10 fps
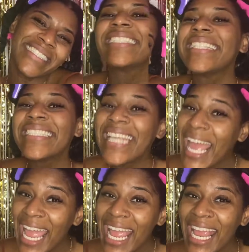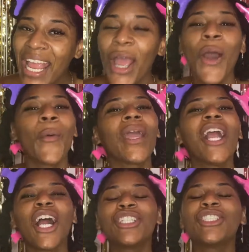Today, we
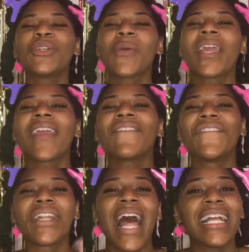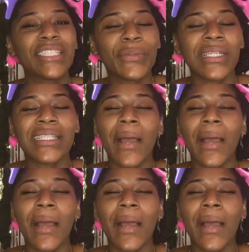are doing flat twists.